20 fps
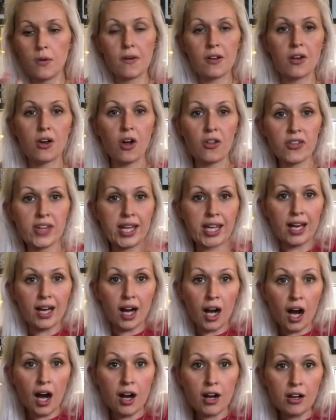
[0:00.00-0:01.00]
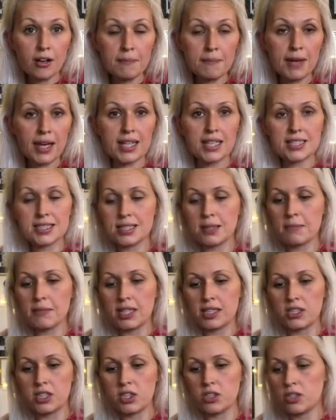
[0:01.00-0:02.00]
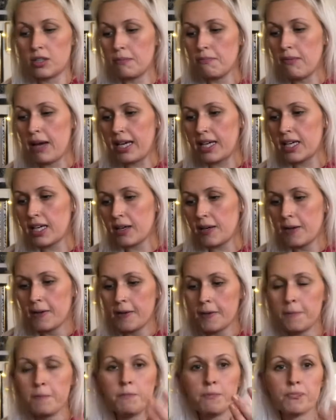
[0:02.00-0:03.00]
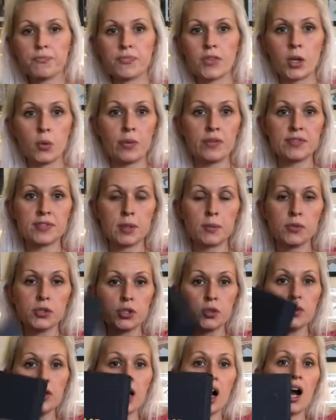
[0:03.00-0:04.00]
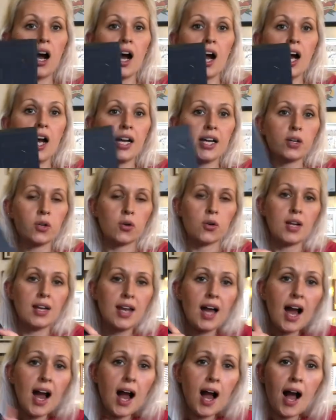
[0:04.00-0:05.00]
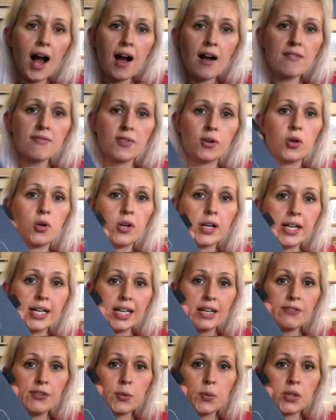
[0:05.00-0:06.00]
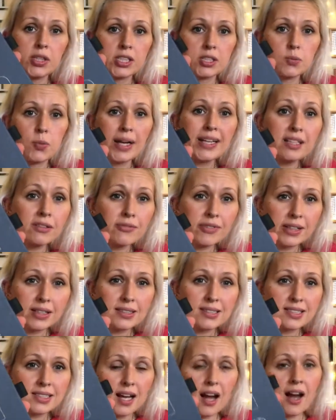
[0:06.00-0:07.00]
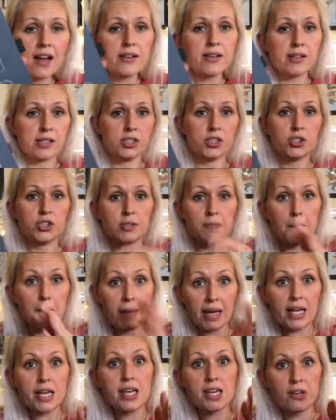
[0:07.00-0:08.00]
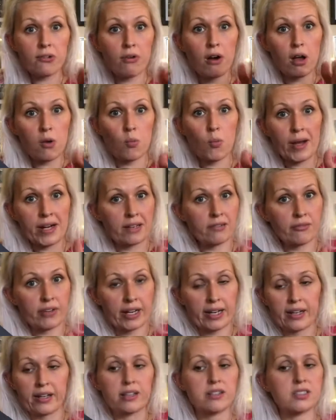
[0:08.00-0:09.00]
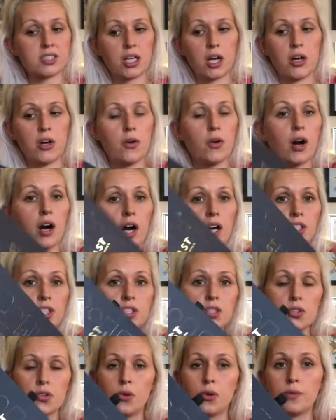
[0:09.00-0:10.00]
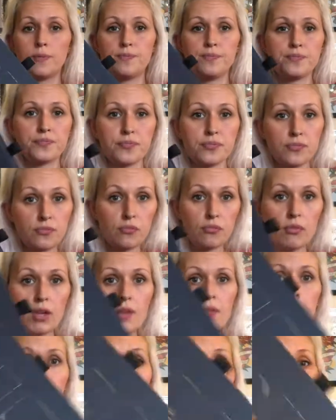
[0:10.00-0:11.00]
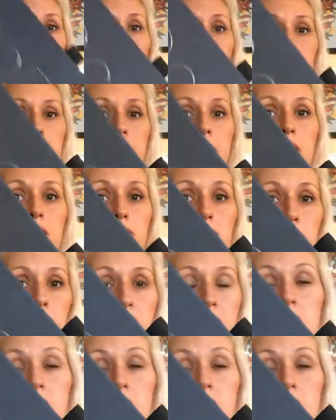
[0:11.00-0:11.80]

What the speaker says: got the kit at home, and it's something that you can make with someone you like or love, or if you wanted wedding rings done, like you could make your own wedding ring. So I just thought that was a really, really